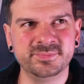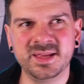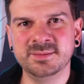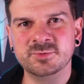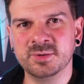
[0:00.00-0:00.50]

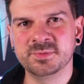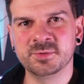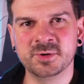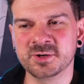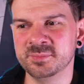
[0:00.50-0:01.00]
Game Grumps
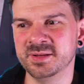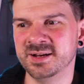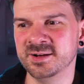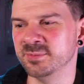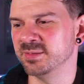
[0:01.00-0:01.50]
or
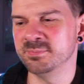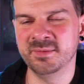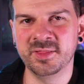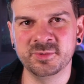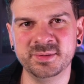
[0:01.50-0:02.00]
Markiplier with
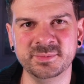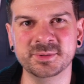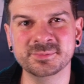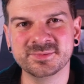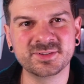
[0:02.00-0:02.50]
other
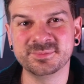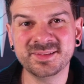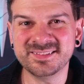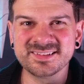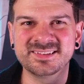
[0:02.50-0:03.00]
people. So
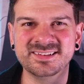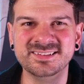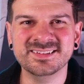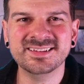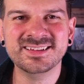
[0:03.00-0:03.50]
that's exciting.